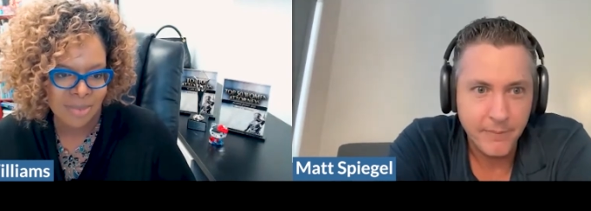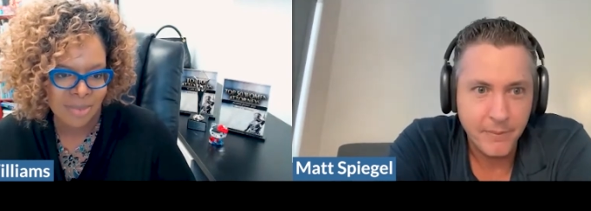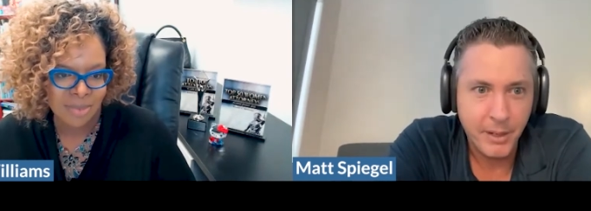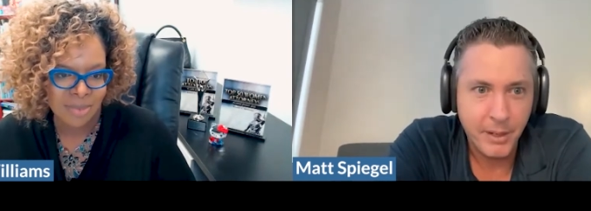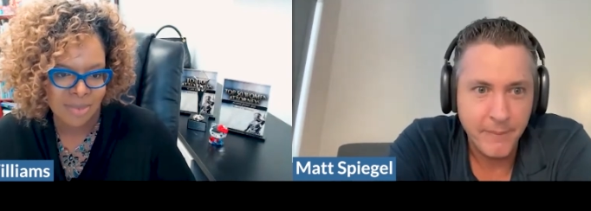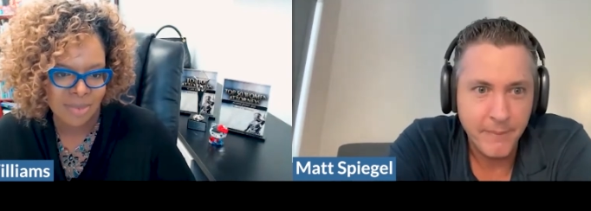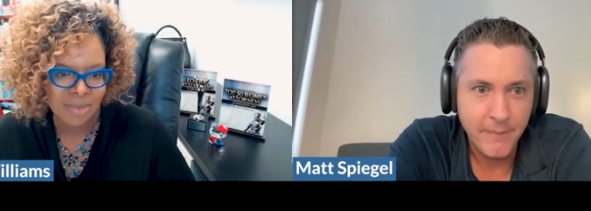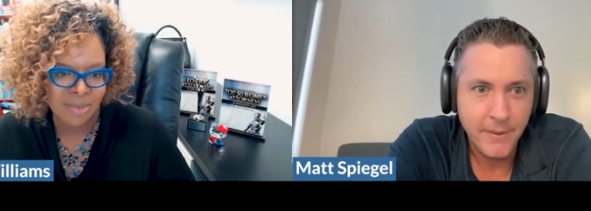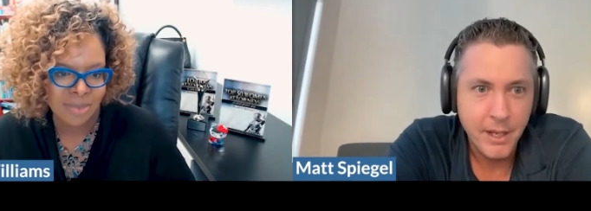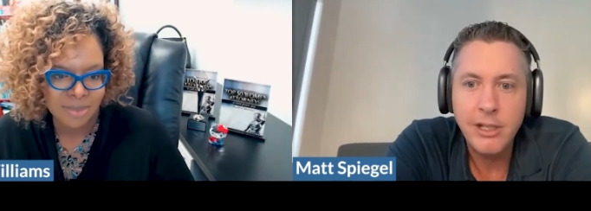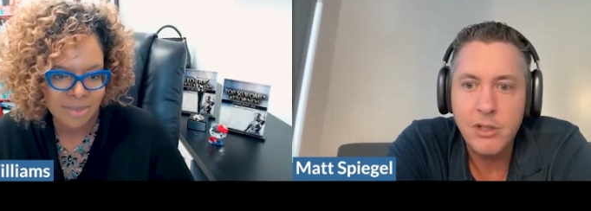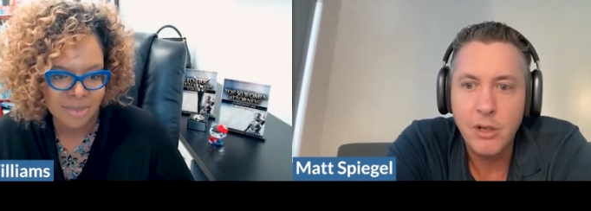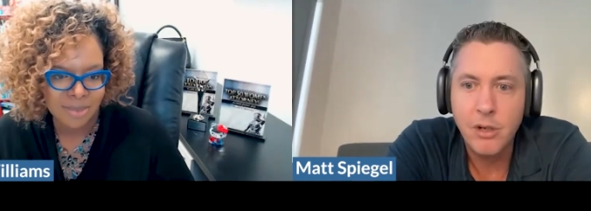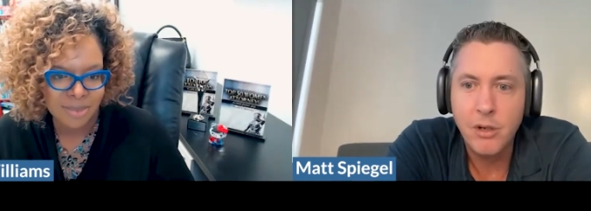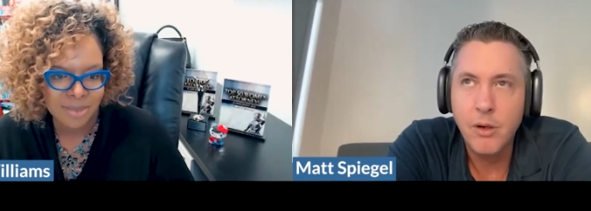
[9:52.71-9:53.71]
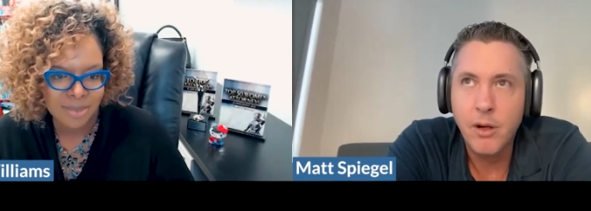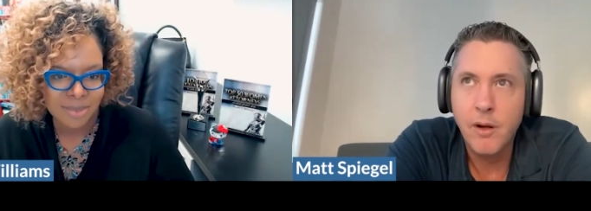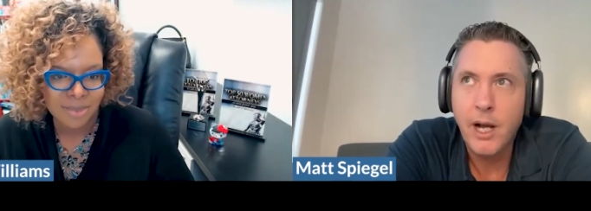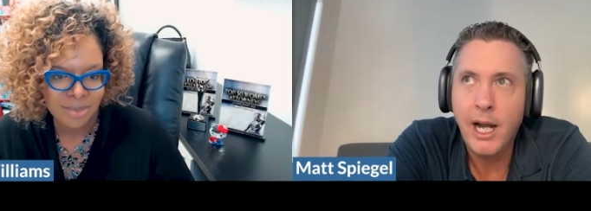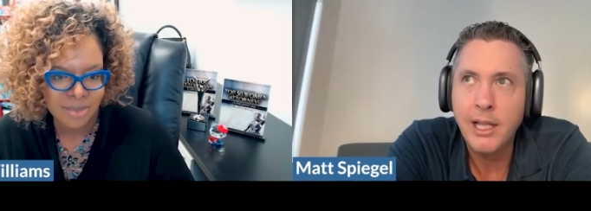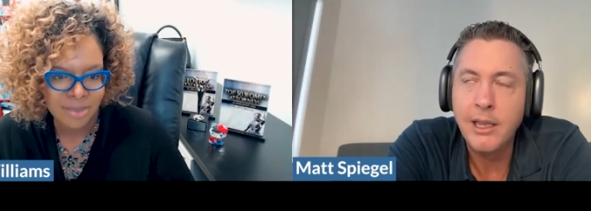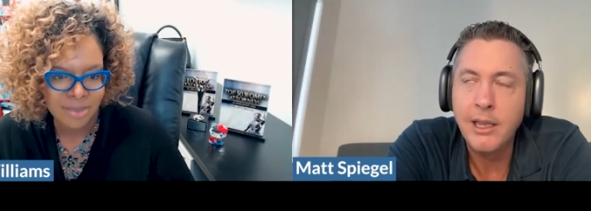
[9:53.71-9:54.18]
Speaker 1: Right. And so
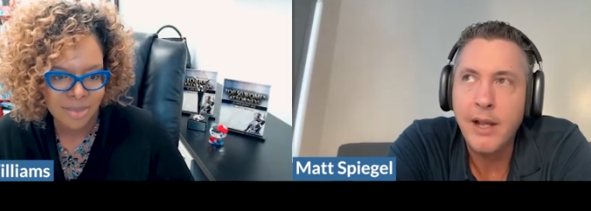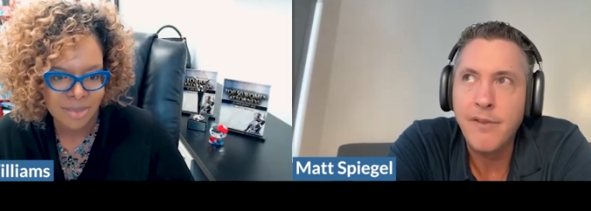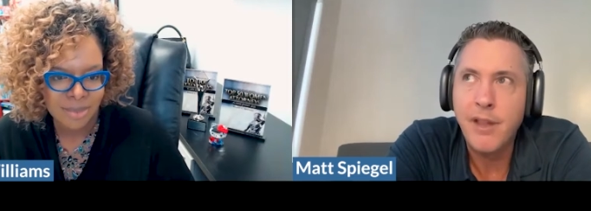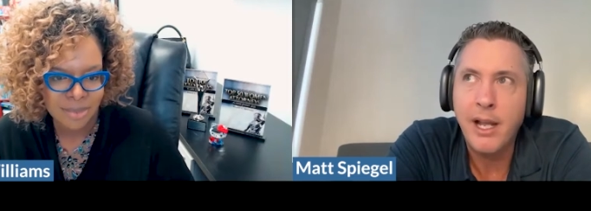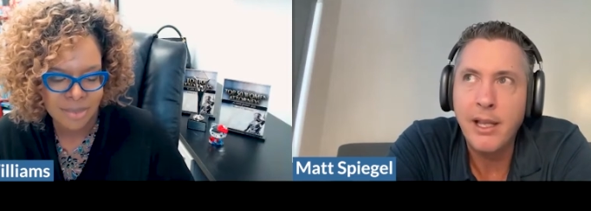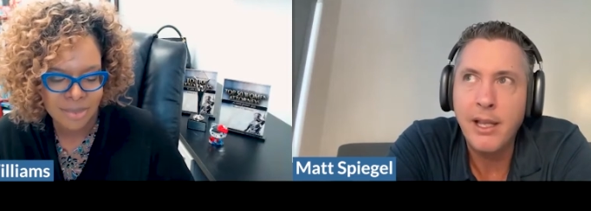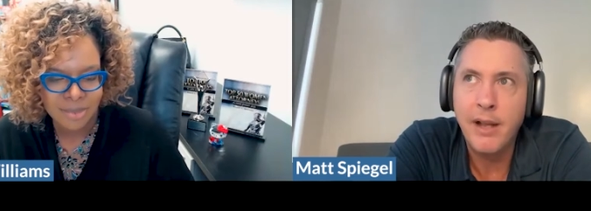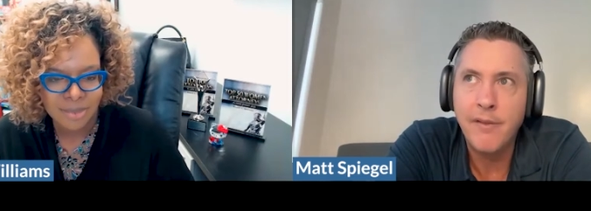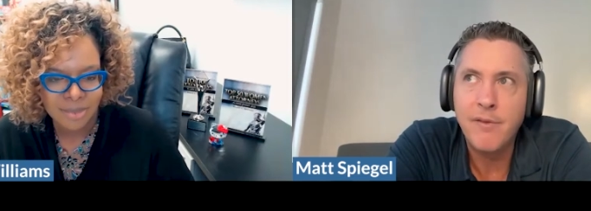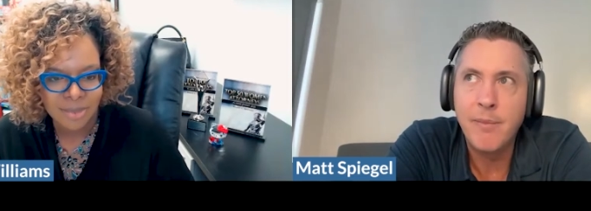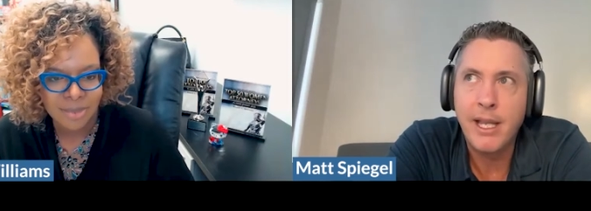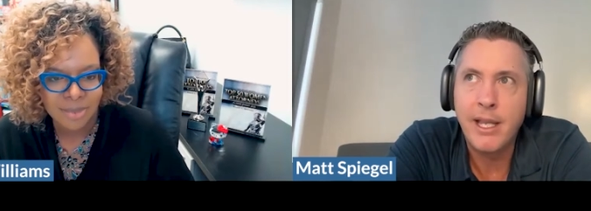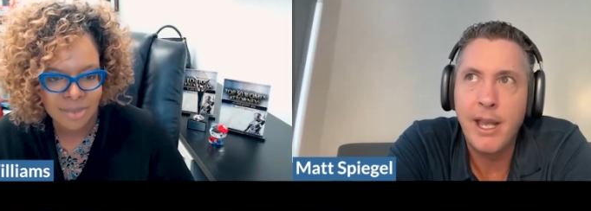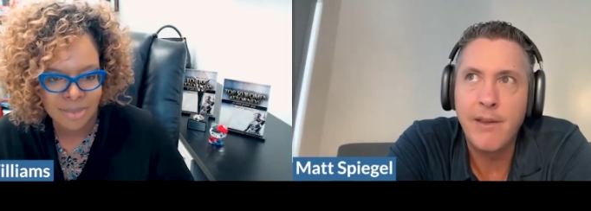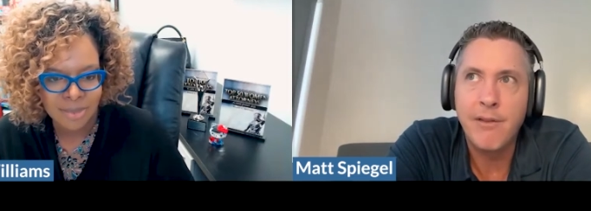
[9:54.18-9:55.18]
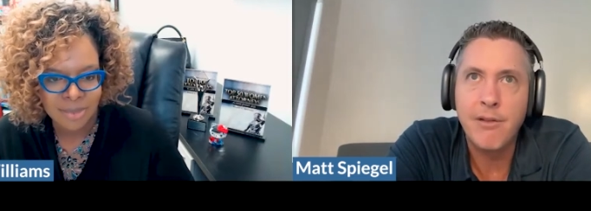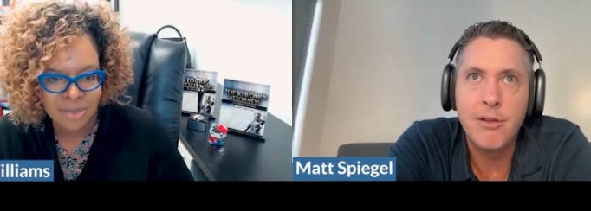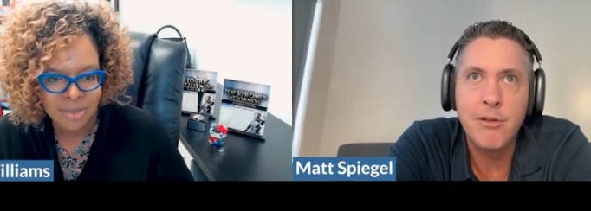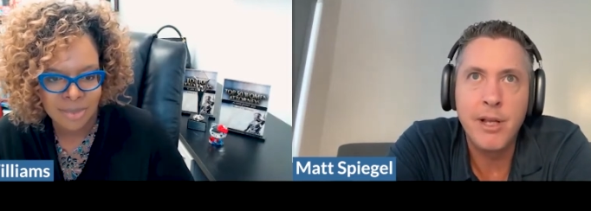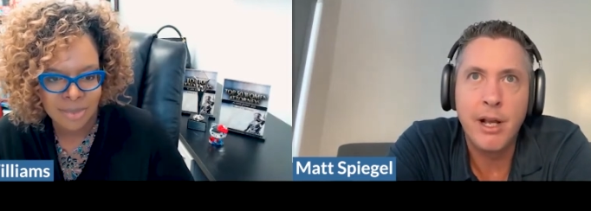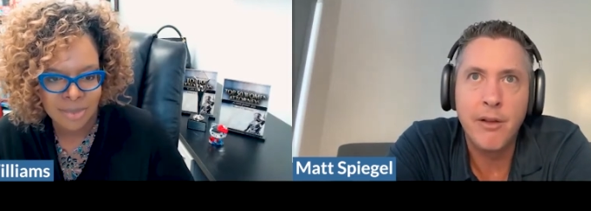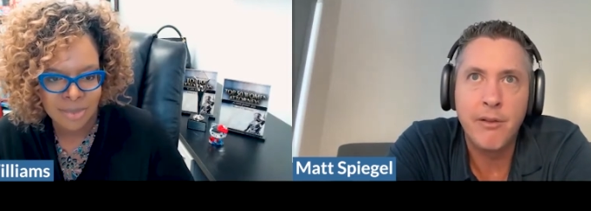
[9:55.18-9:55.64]
I left, I left MyCase in
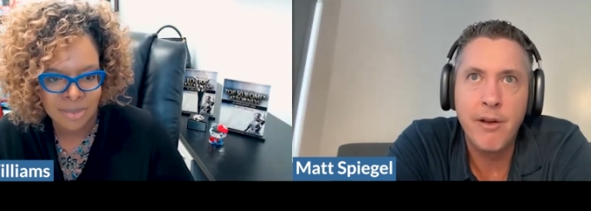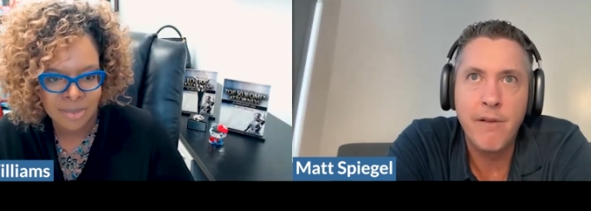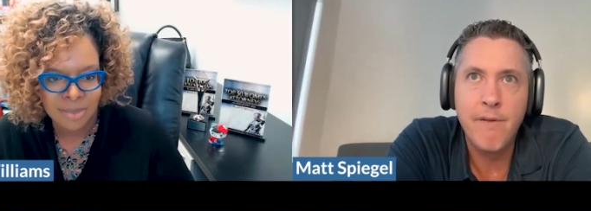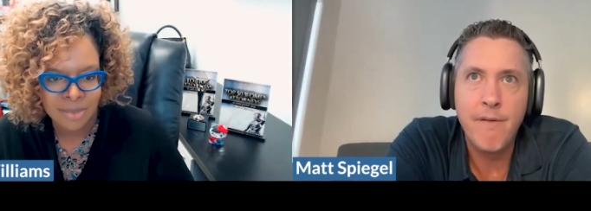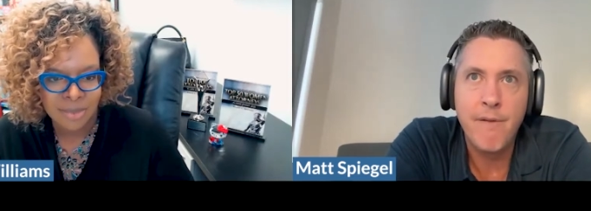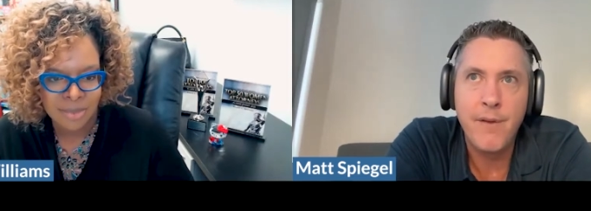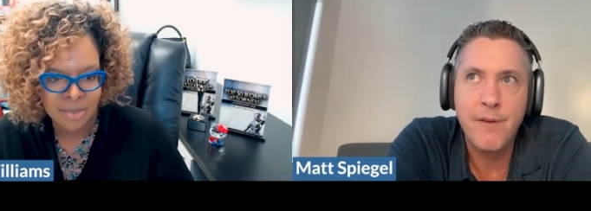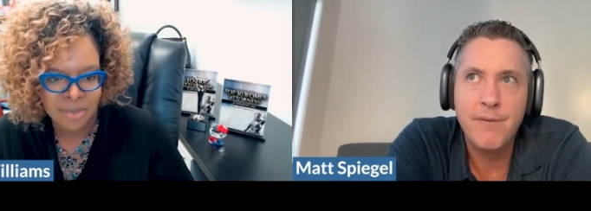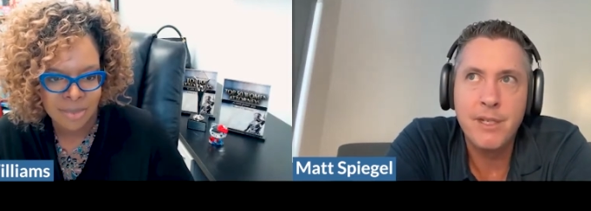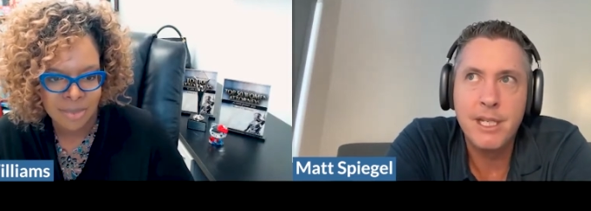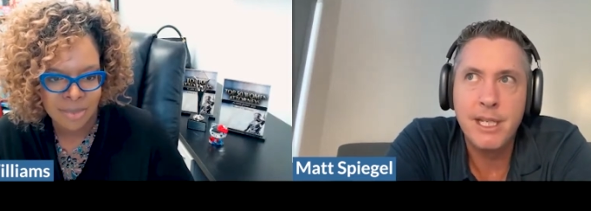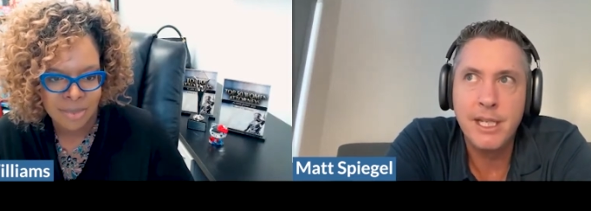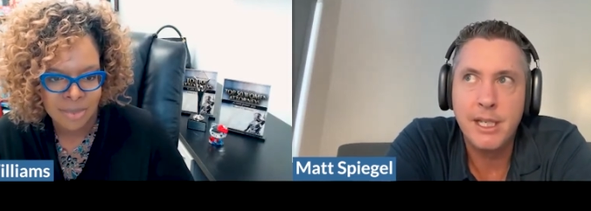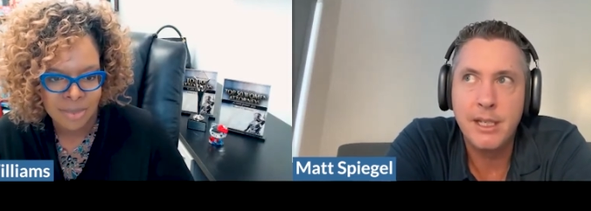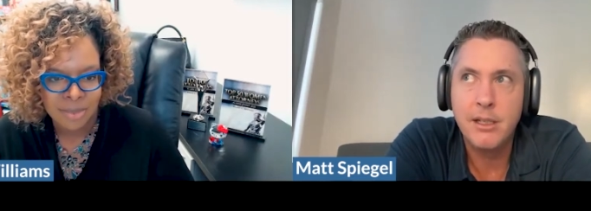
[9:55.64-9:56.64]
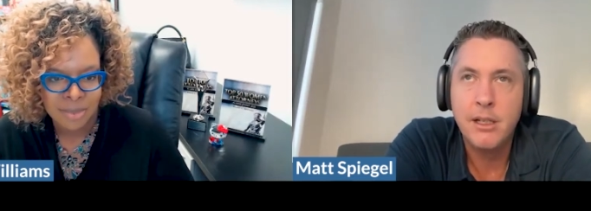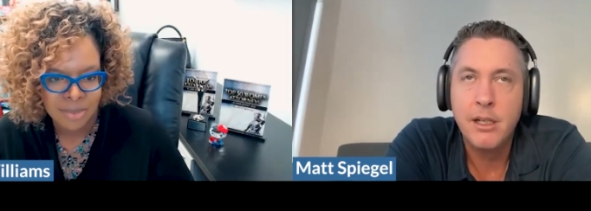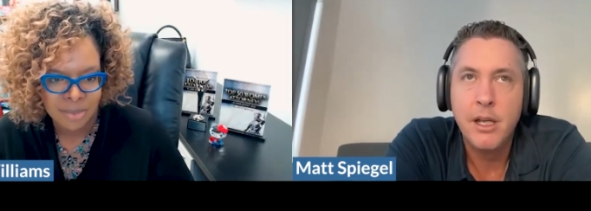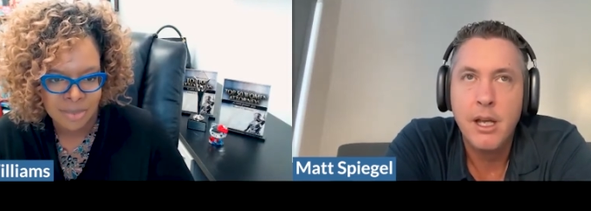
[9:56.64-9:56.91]
two thousand fifteen